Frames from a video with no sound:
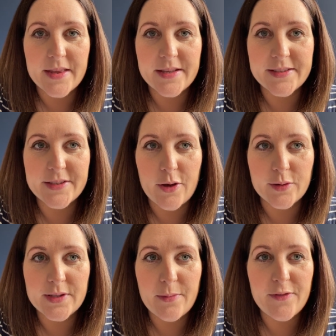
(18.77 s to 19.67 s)
So
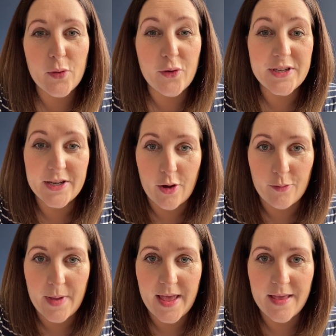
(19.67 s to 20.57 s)
some of you already know
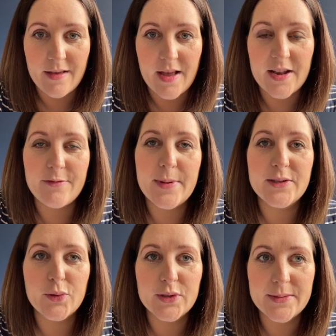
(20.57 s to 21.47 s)
me and have been
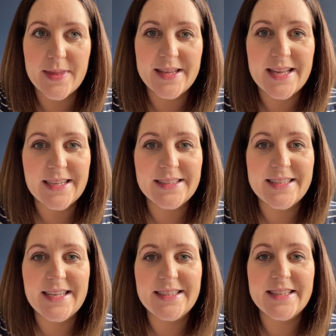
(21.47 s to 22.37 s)
taught some of these
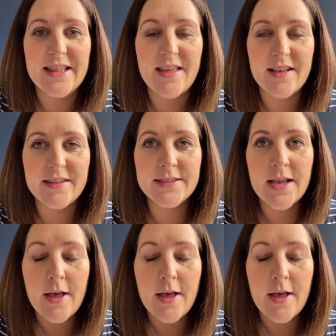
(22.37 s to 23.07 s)
exercises and things,